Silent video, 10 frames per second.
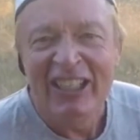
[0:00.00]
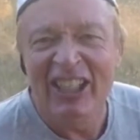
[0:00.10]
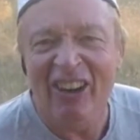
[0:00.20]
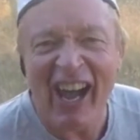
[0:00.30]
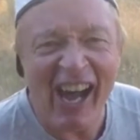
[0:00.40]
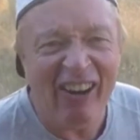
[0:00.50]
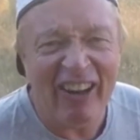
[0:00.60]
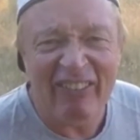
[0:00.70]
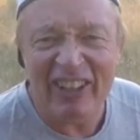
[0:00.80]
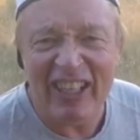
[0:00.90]
you know, how
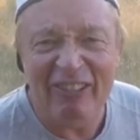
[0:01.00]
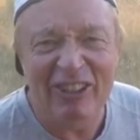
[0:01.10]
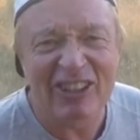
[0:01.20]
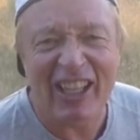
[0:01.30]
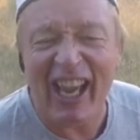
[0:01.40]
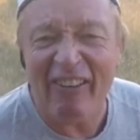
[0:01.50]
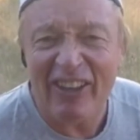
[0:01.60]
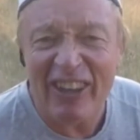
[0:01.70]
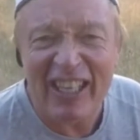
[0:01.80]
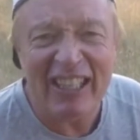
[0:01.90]
everything
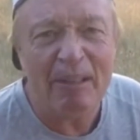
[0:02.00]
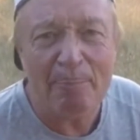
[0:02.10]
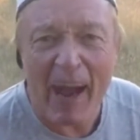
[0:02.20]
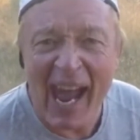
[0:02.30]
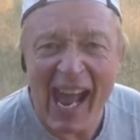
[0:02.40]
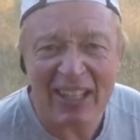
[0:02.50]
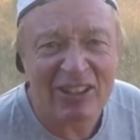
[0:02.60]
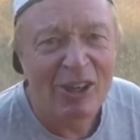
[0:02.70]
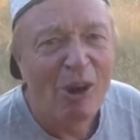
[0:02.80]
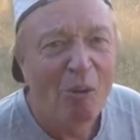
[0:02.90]
in the
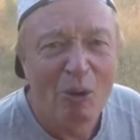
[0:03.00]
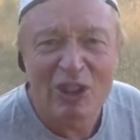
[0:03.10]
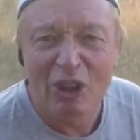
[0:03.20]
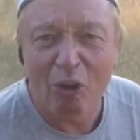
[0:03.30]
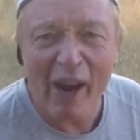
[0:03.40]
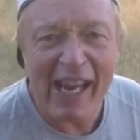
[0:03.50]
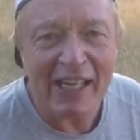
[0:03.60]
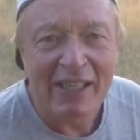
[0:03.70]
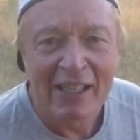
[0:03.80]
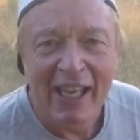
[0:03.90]
past was great.